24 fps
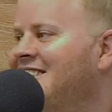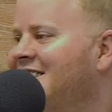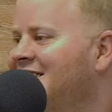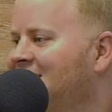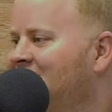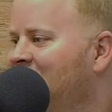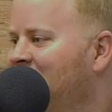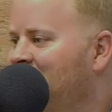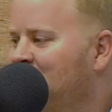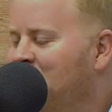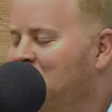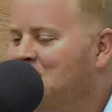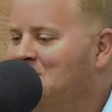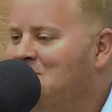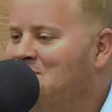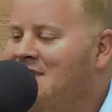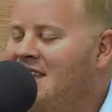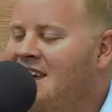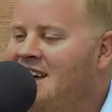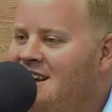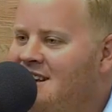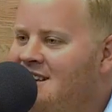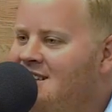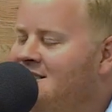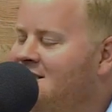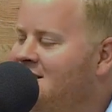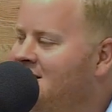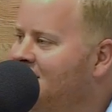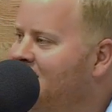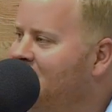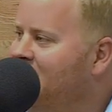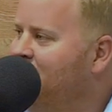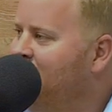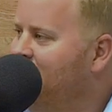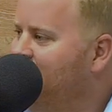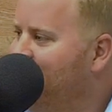
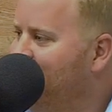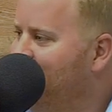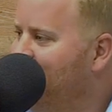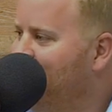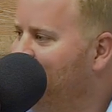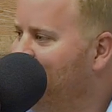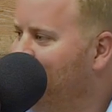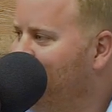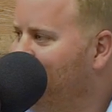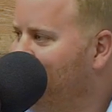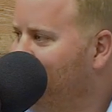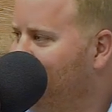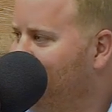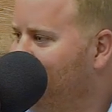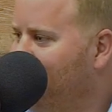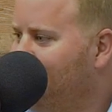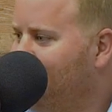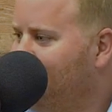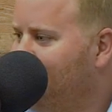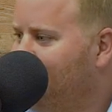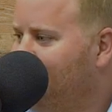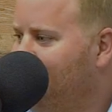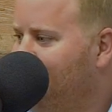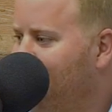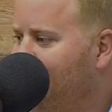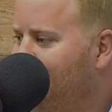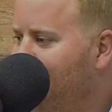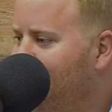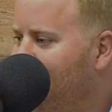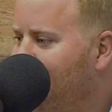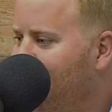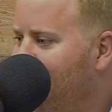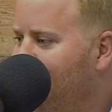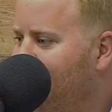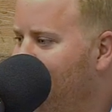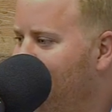
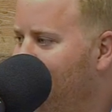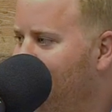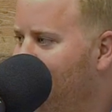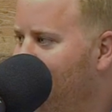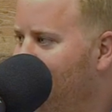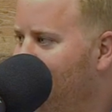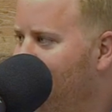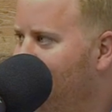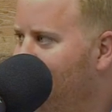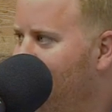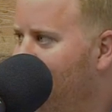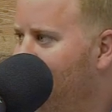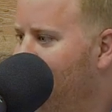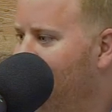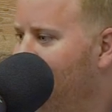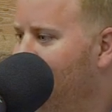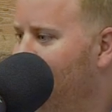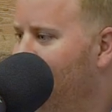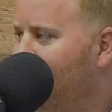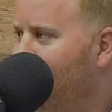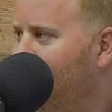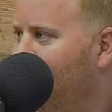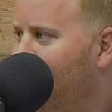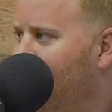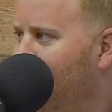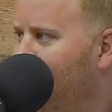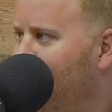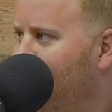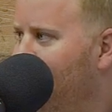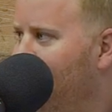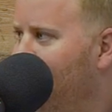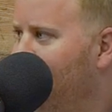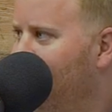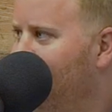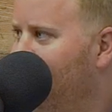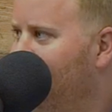
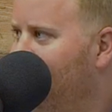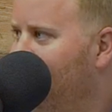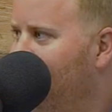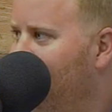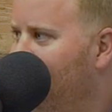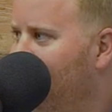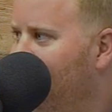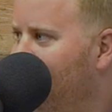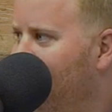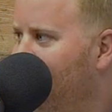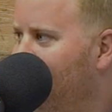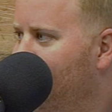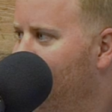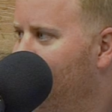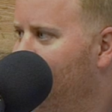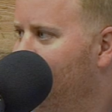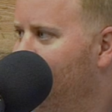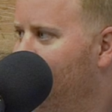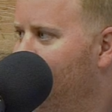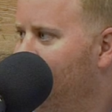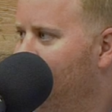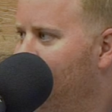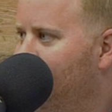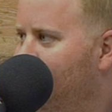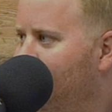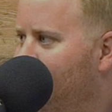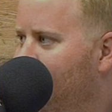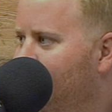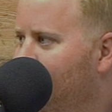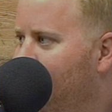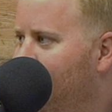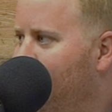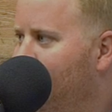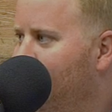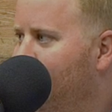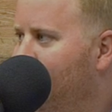
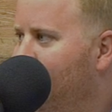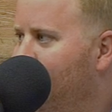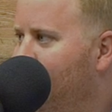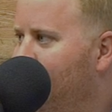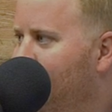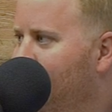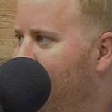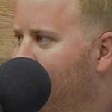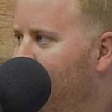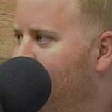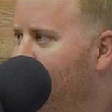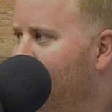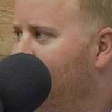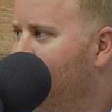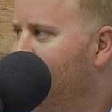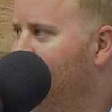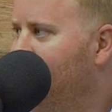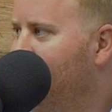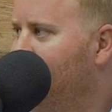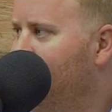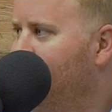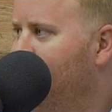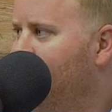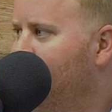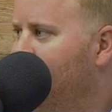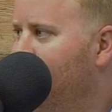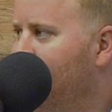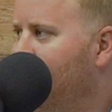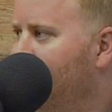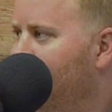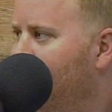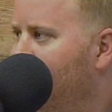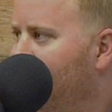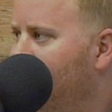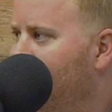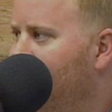
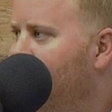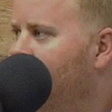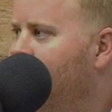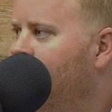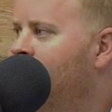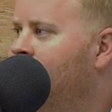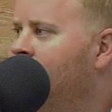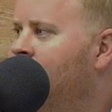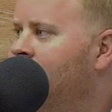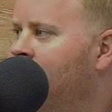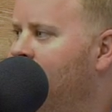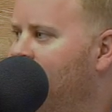The person shown says nothing.